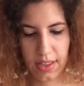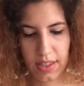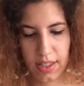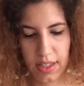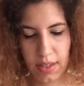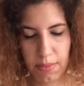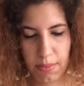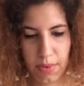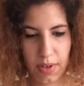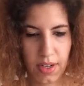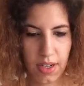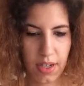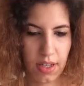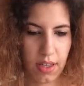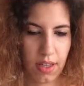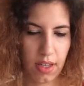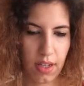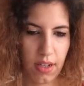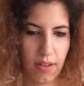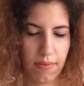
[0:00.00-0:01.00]
Libra
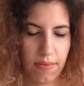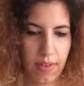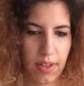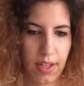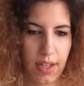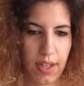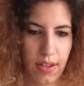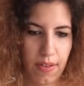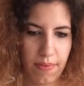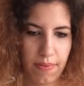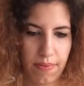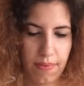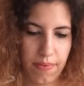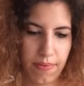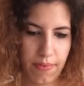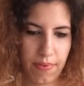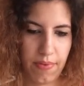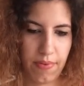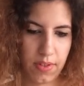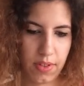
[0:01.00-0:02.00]
love life.
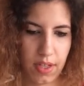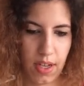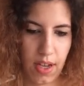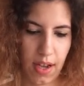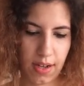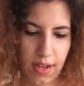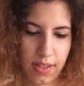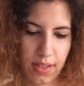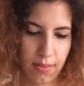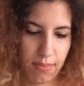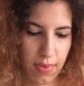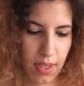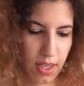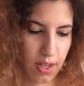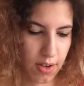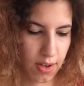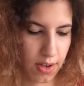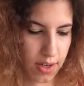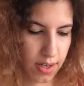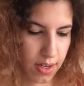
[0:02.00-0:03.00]
Talk to me,
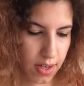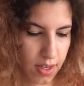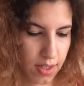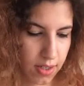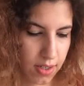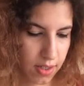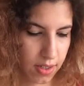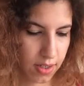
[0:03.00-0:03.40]
cards.